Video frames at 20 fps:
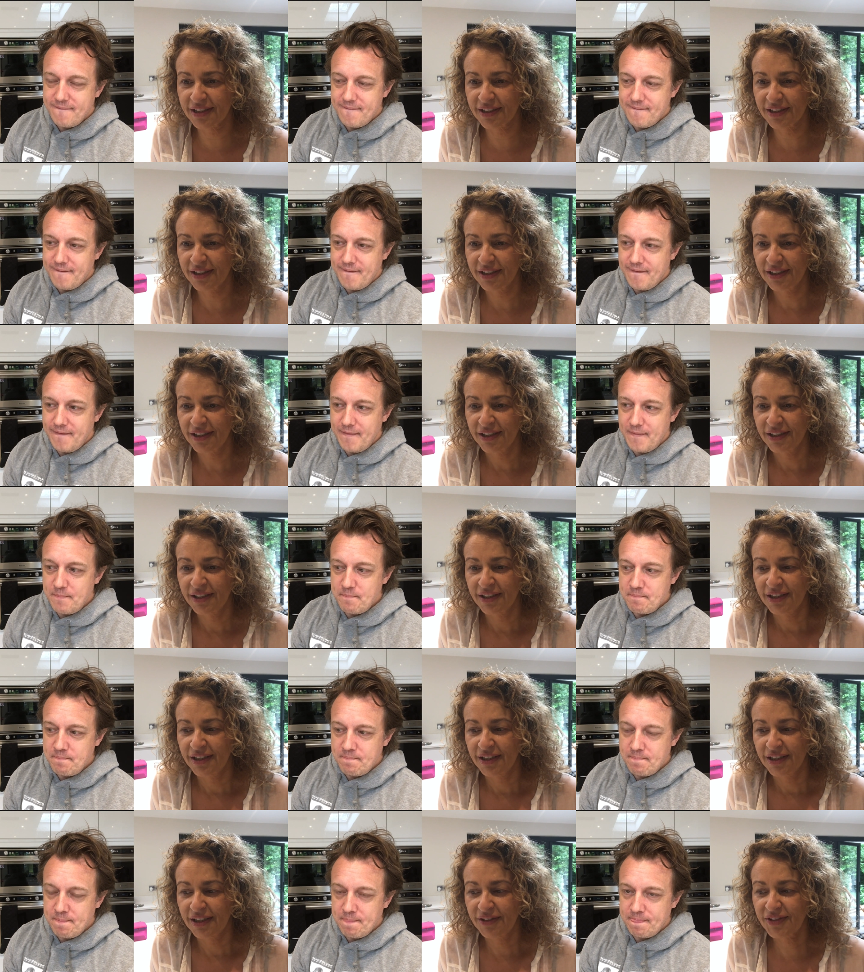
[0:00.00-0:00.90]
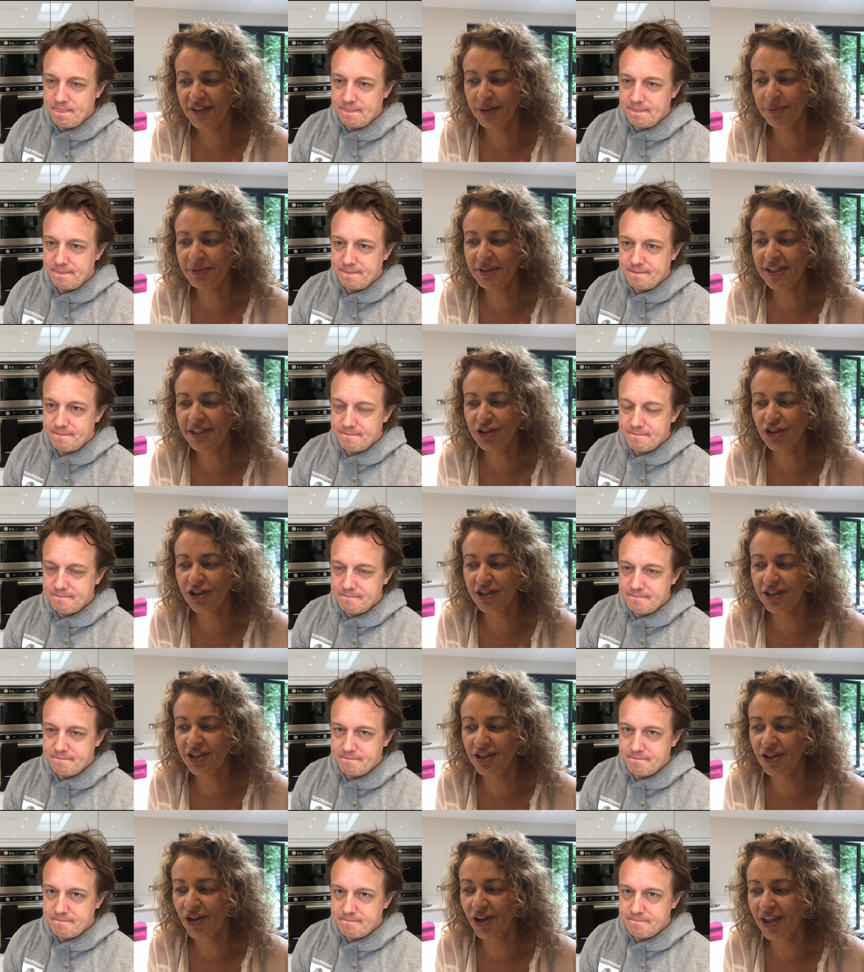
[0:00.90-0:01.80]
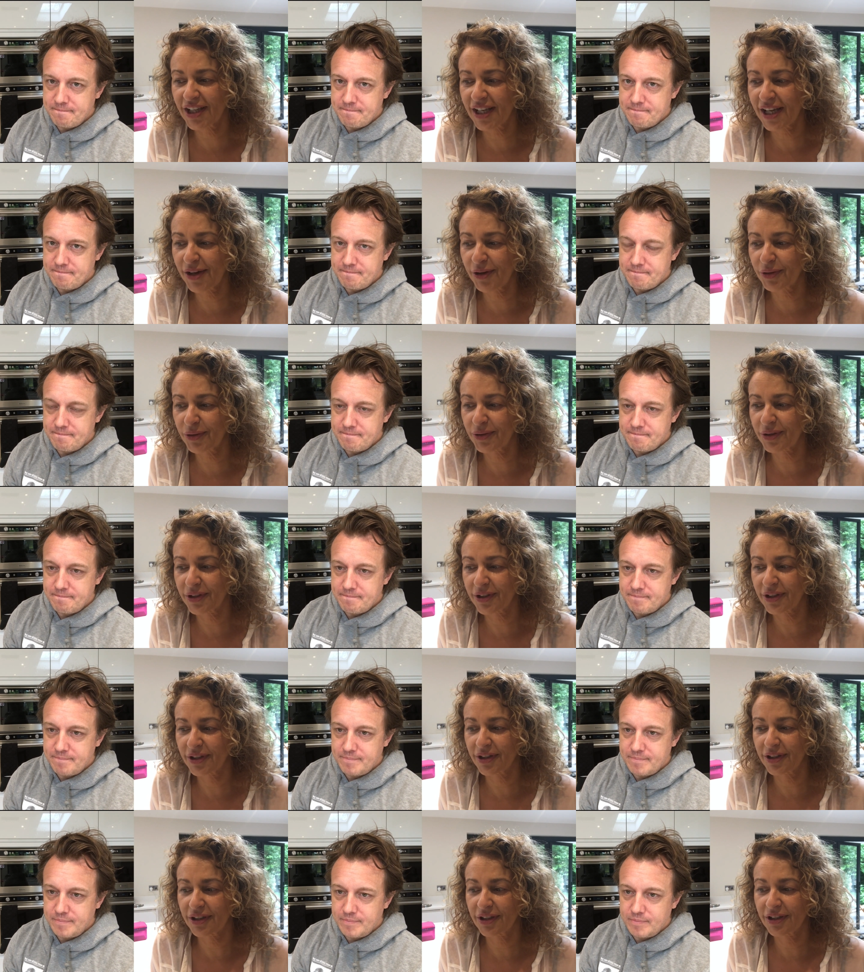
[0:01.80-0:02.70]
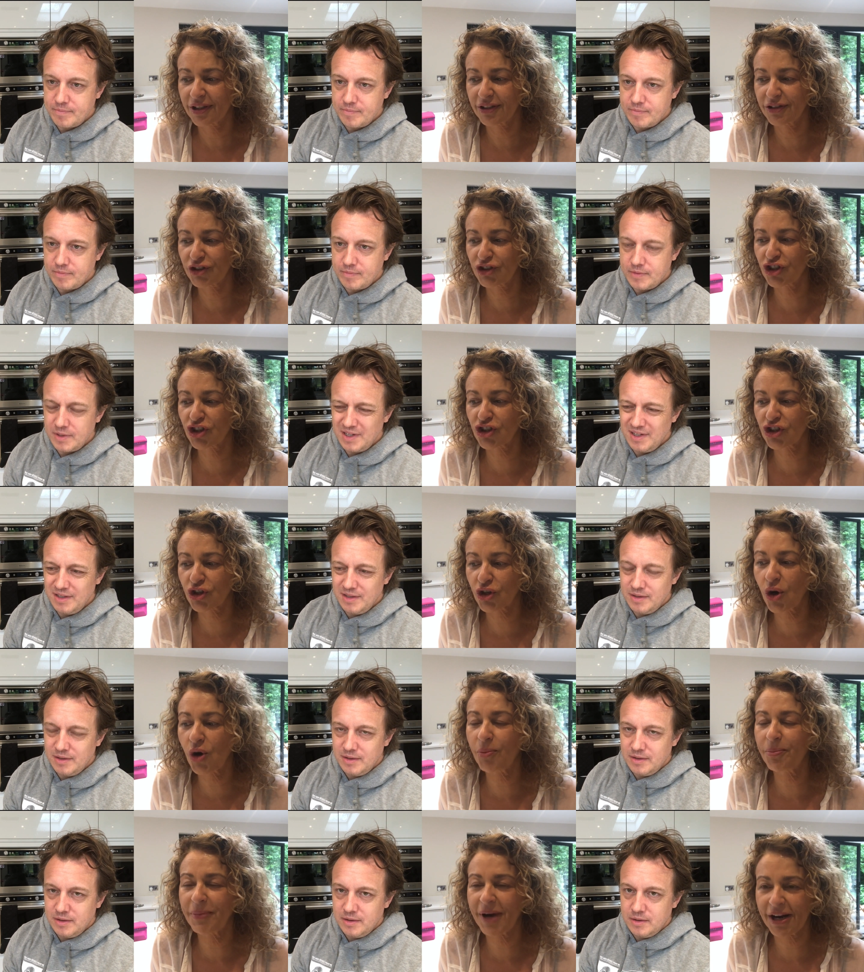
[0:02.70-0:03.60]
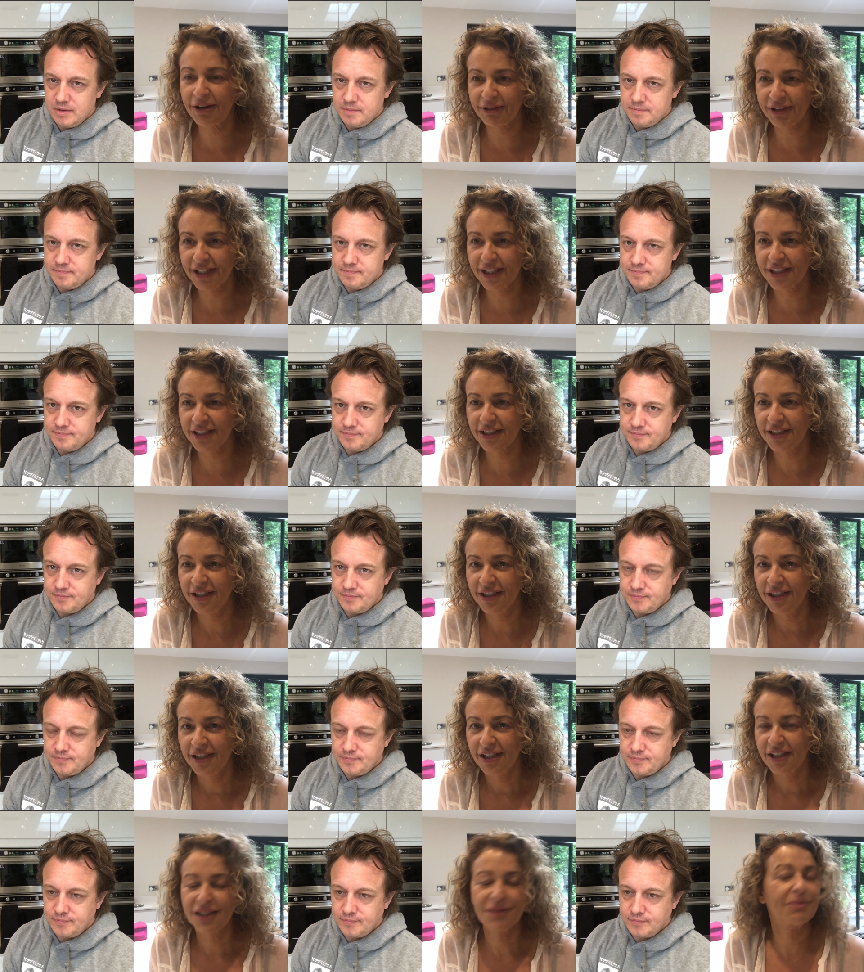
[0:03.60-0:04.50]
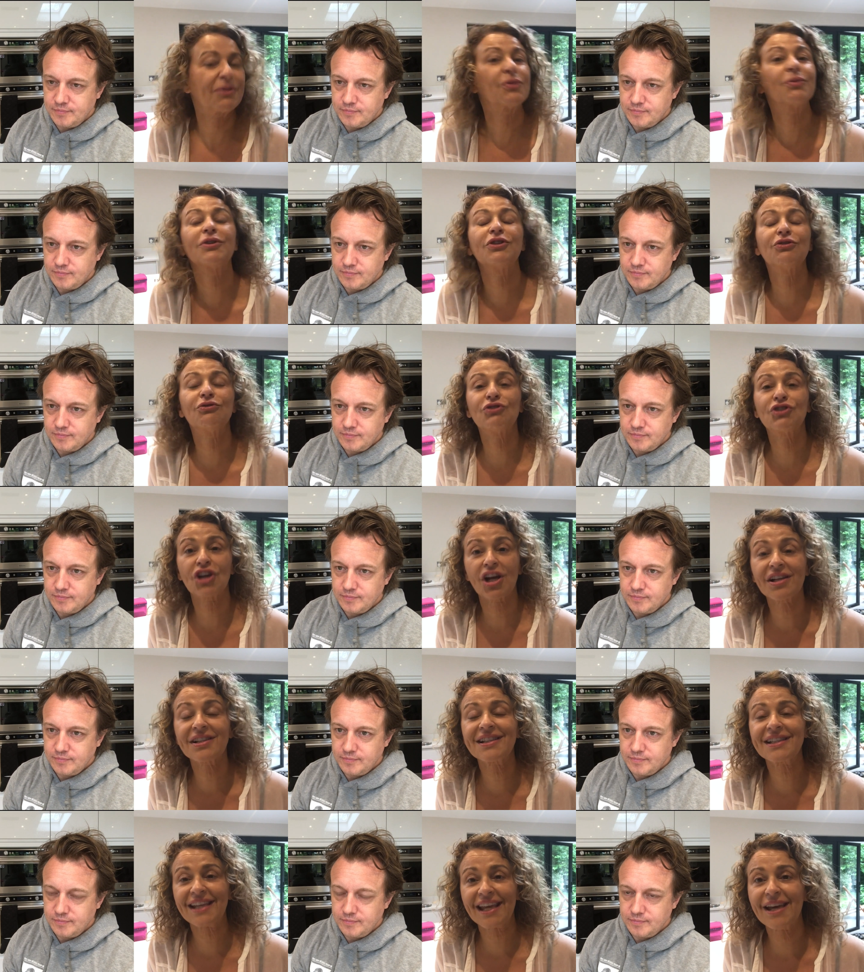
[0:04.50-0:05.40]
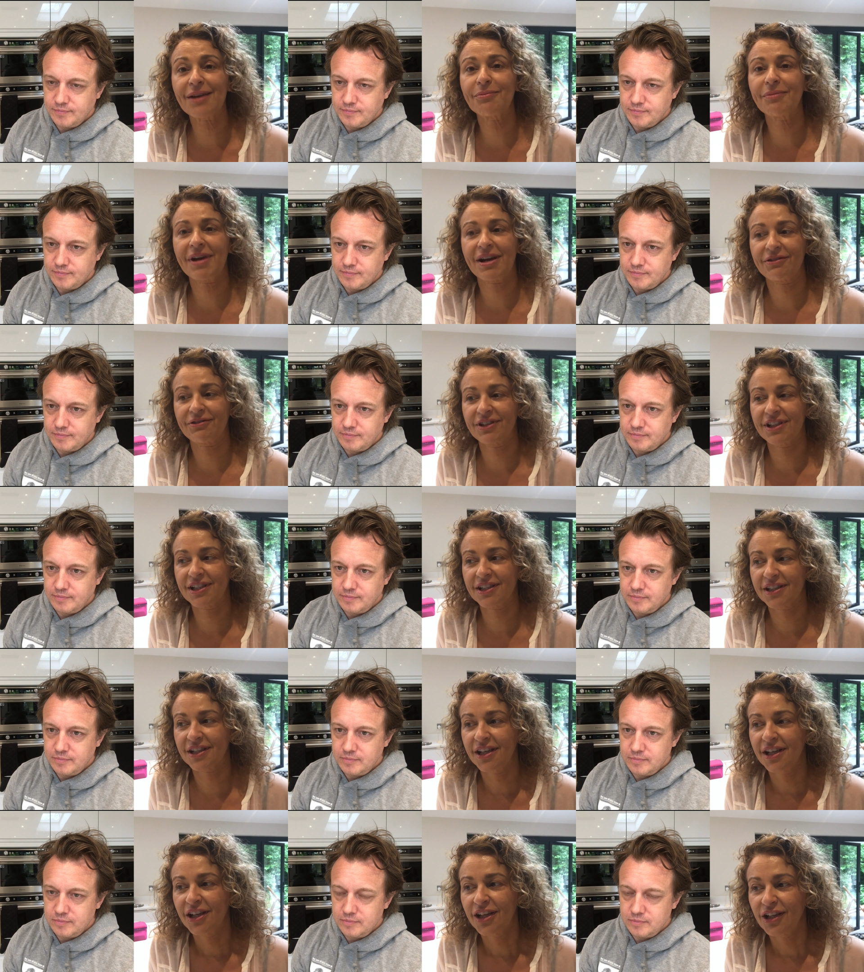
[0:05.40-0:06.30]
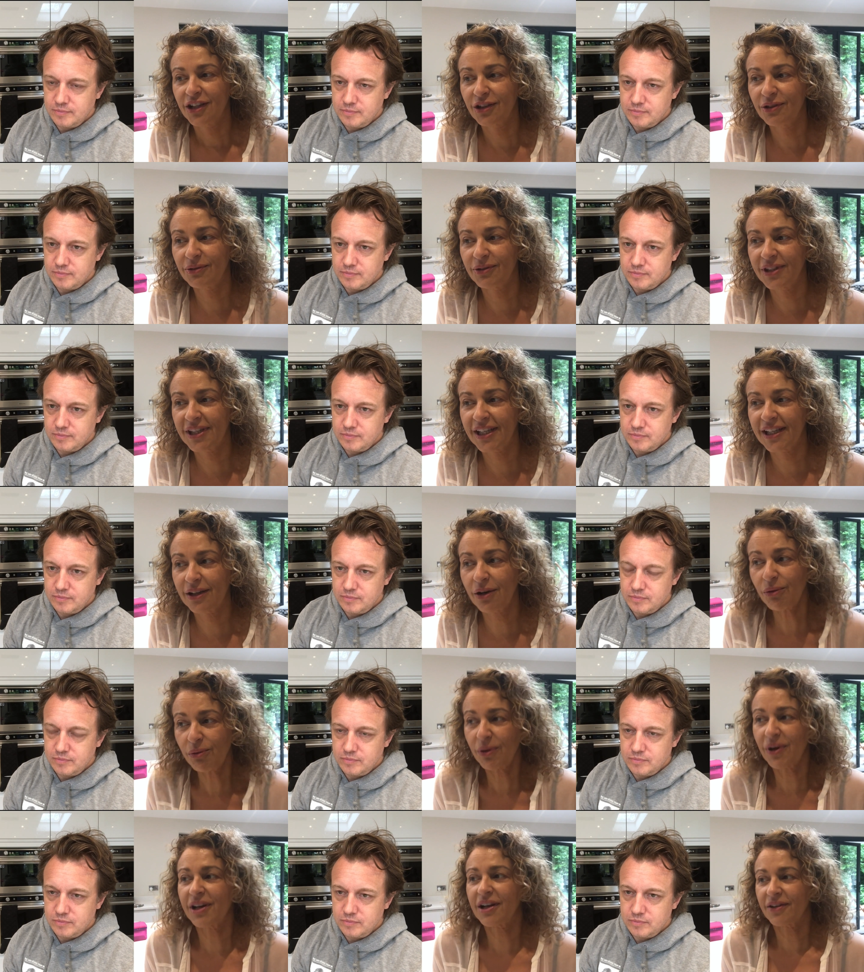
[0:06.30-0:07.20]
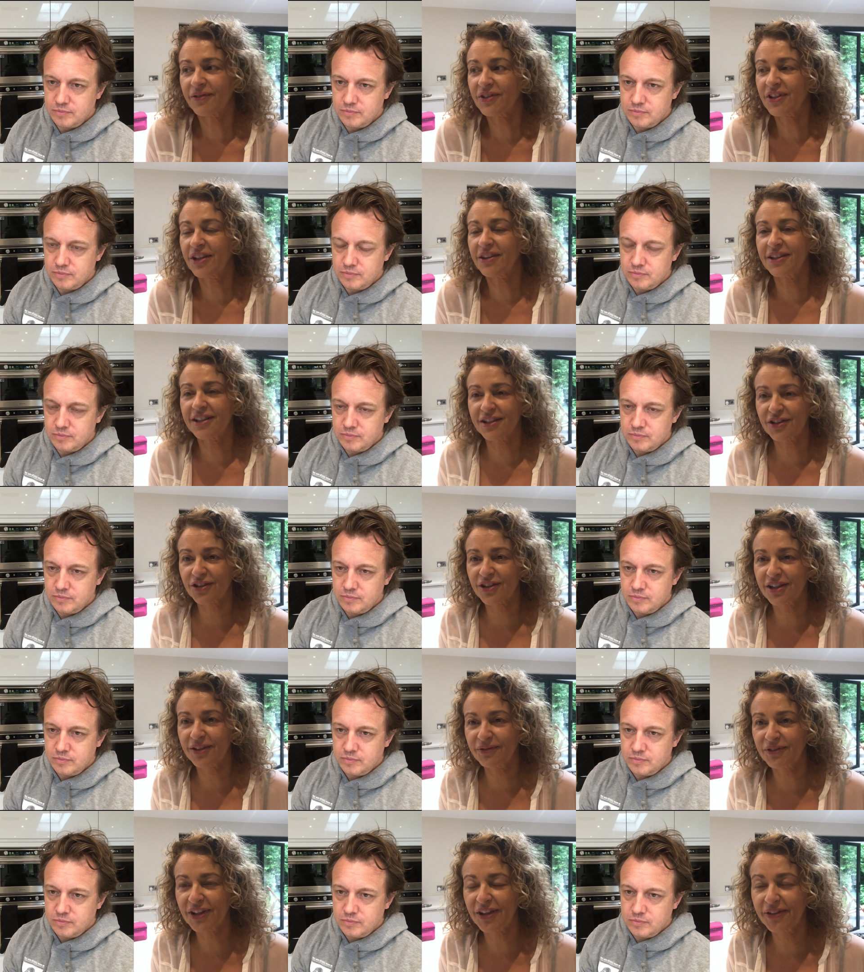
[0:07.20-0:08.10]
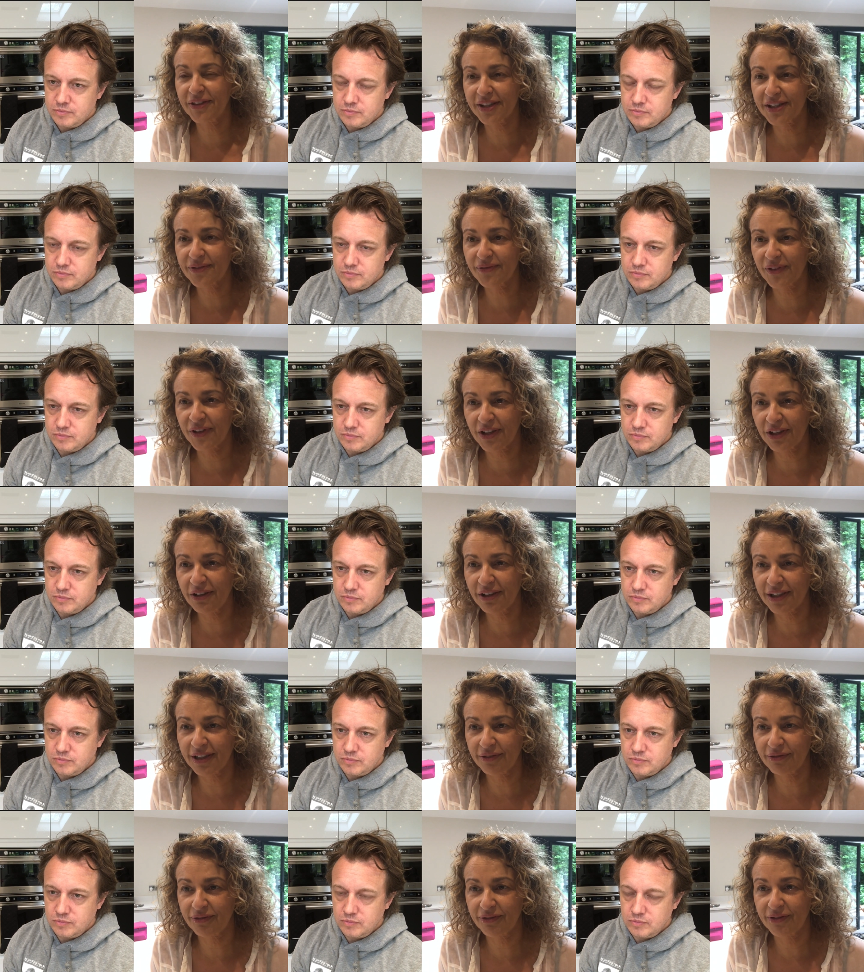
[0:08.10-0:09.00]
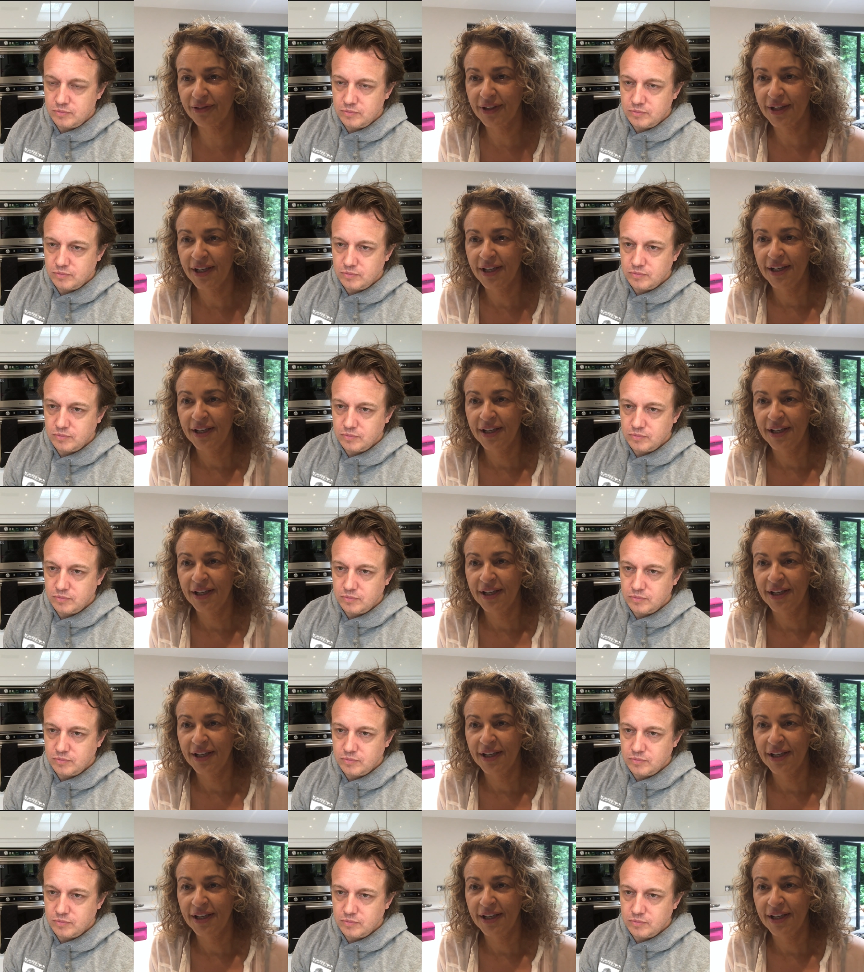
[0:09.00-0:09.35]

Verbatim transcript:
Speaker 1: it? Um, if somebody's just starting out, has just got married, I suppose when you just get married, you think, oh, well, I've done this because I've done this for life.